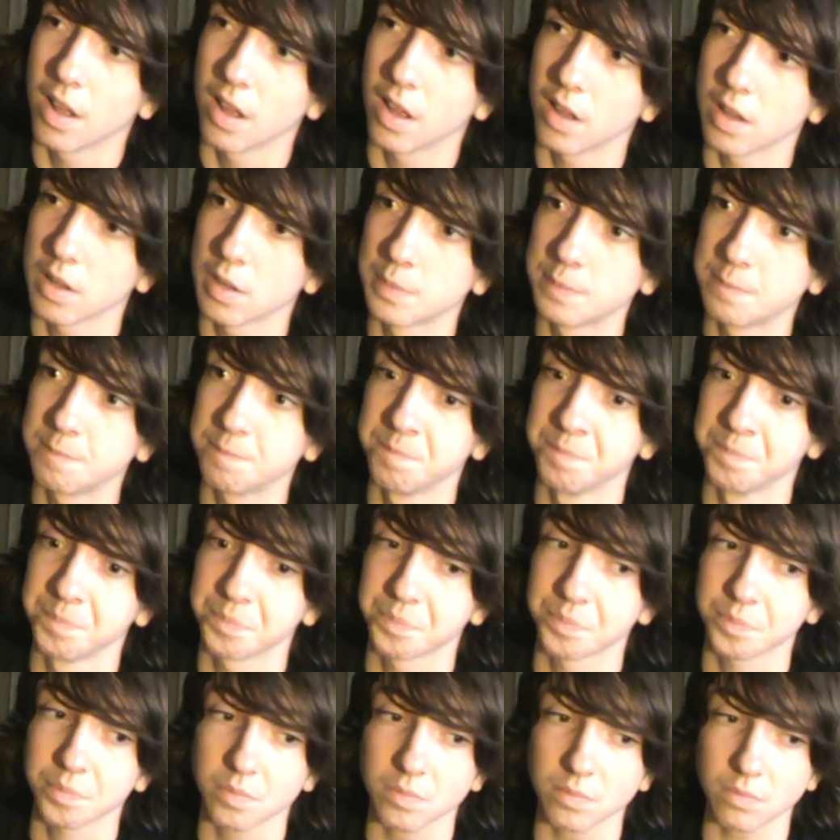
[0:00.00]
I
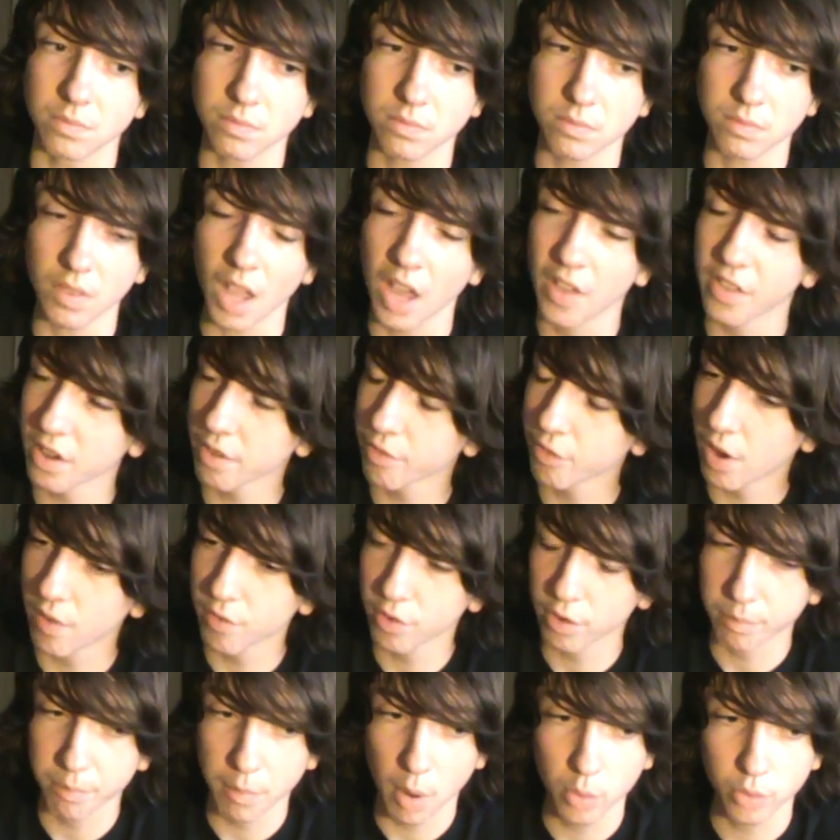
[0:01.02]
think I've
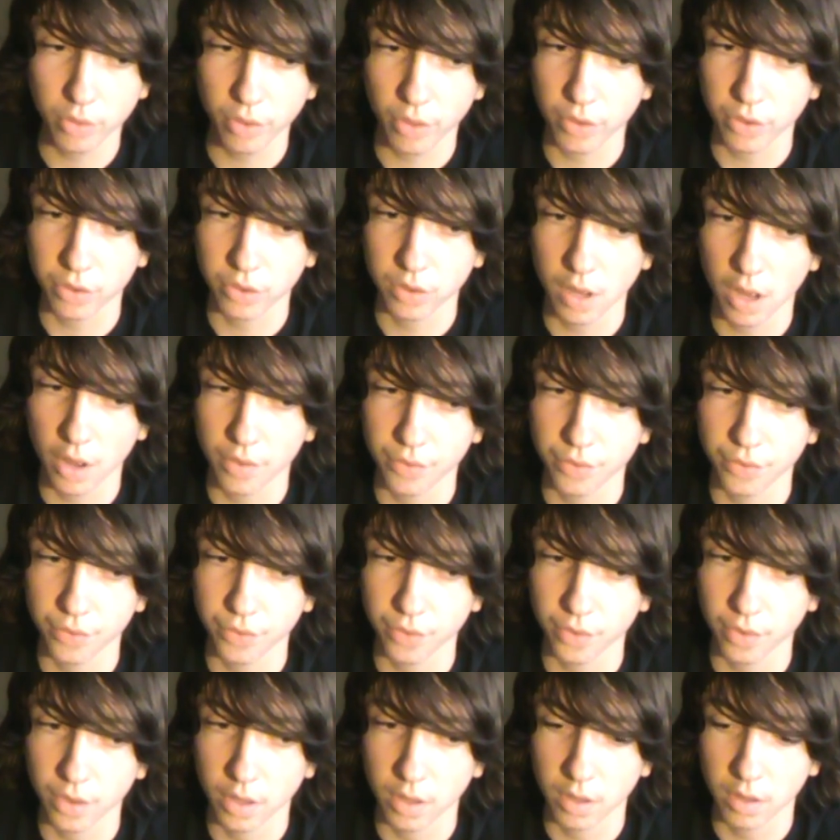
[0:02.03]
covered most of the
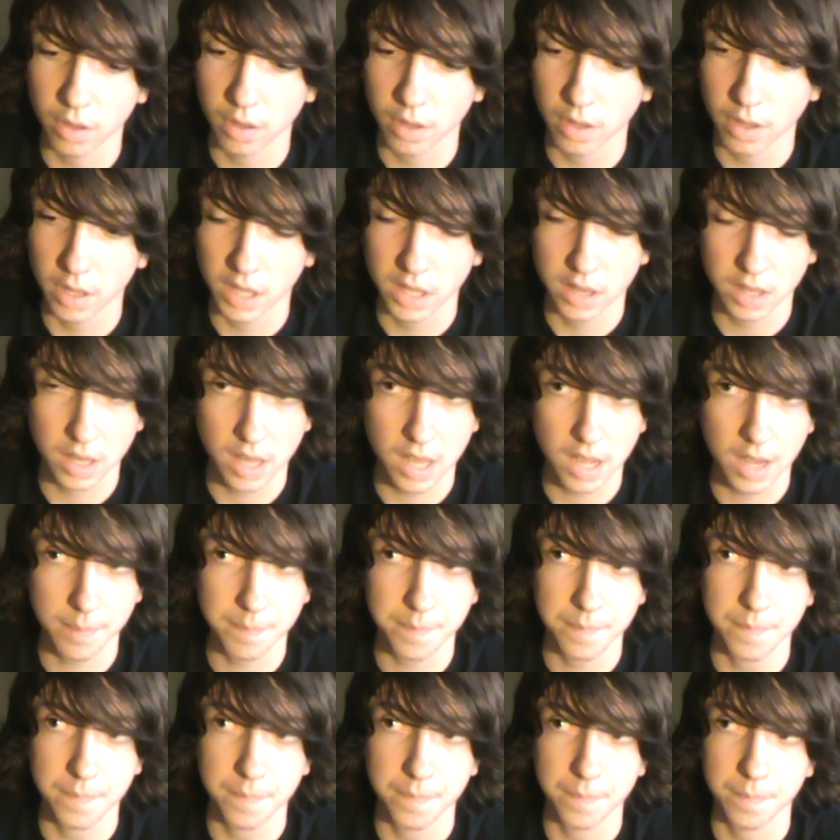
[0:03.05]
stuff in the game.
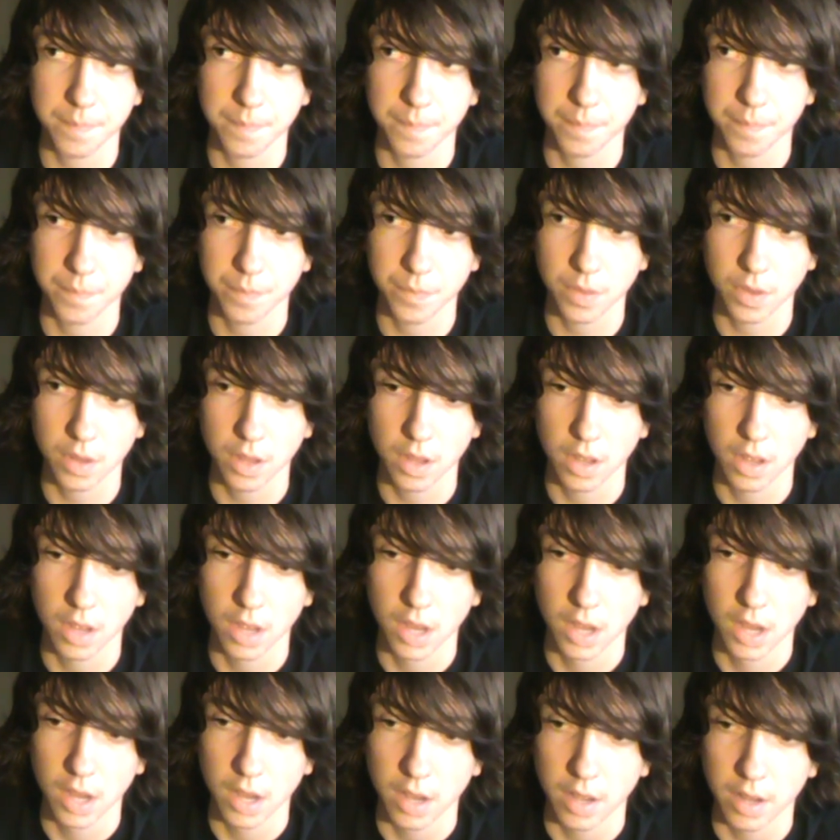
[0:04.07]

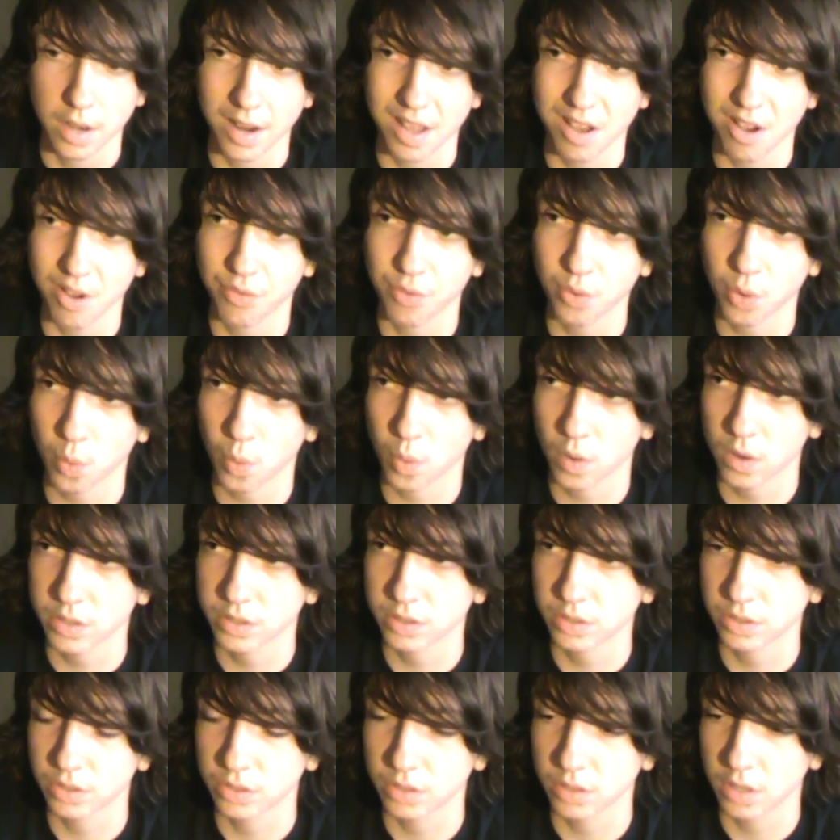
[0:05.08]
Now, of
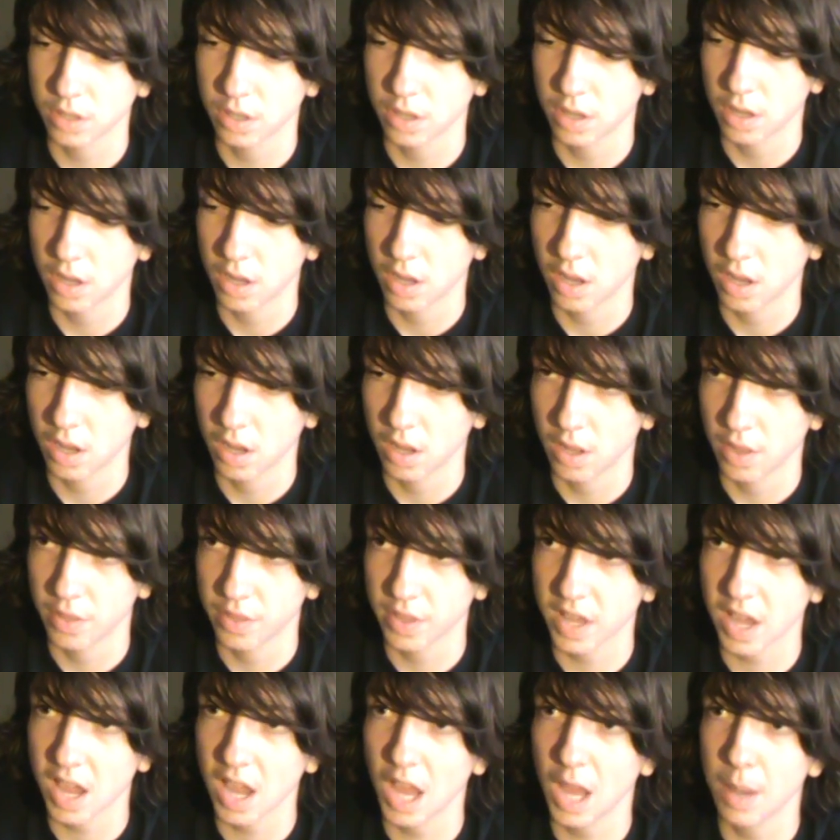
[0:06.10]
course,
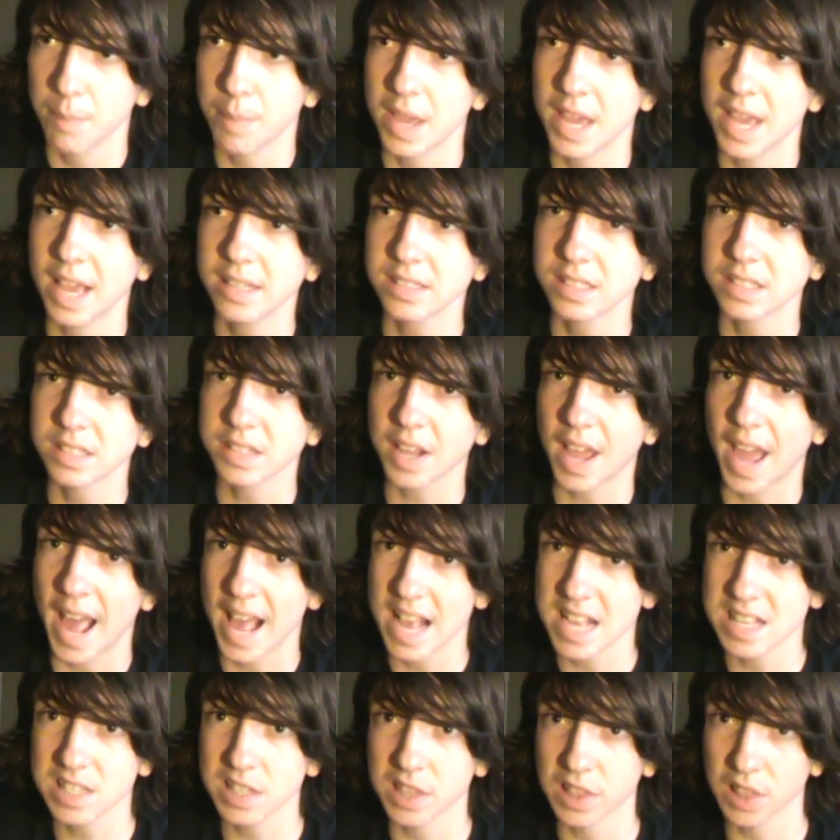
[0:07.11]
the game isn't
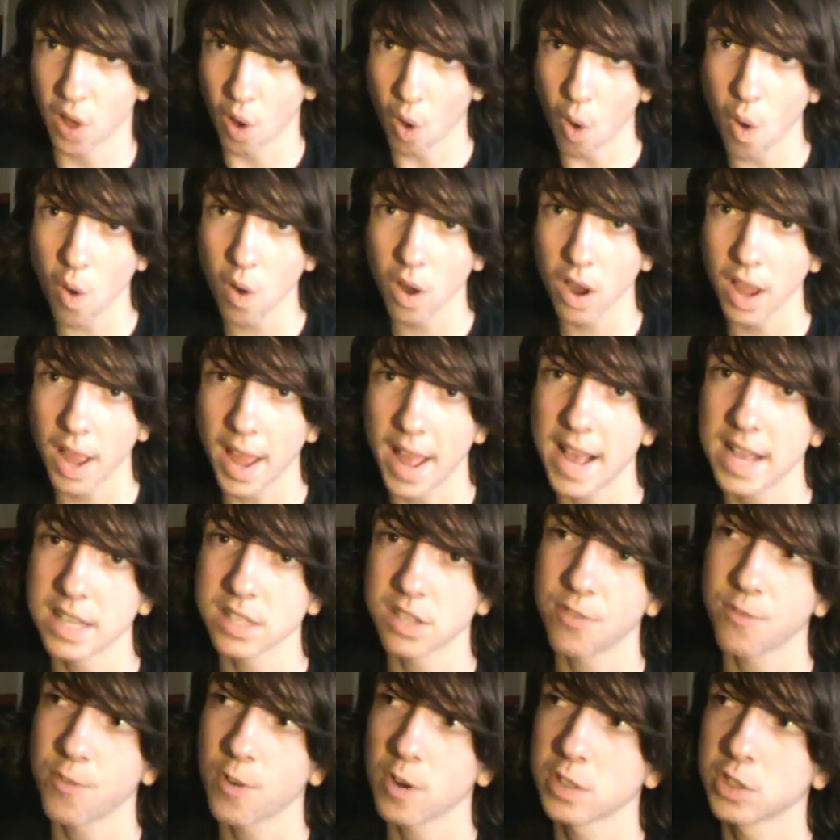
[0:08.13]
as long as
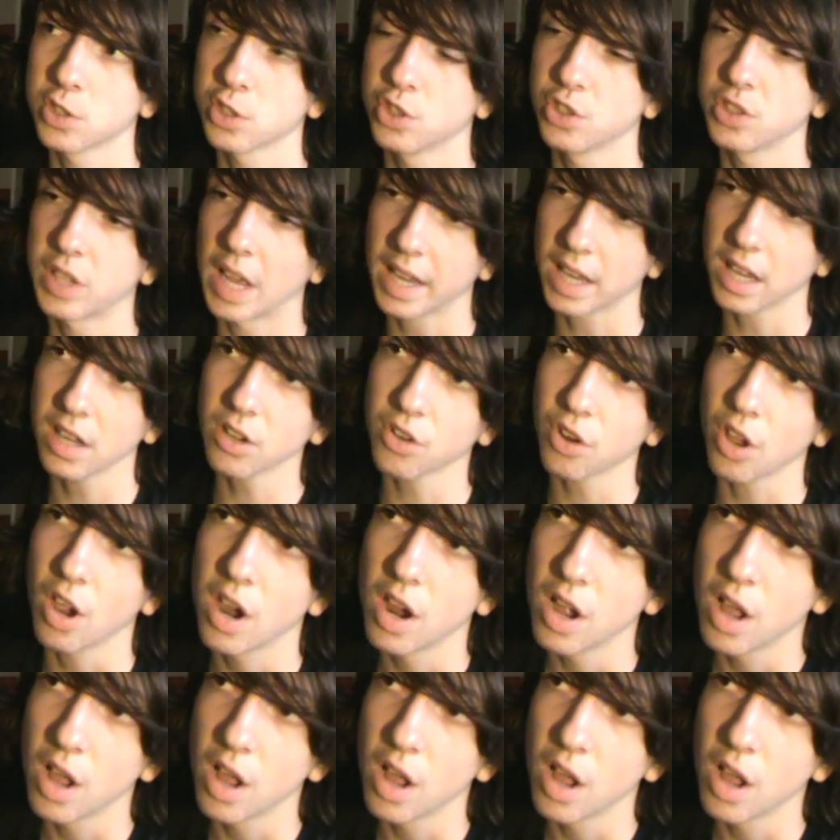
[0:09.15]
the first or second,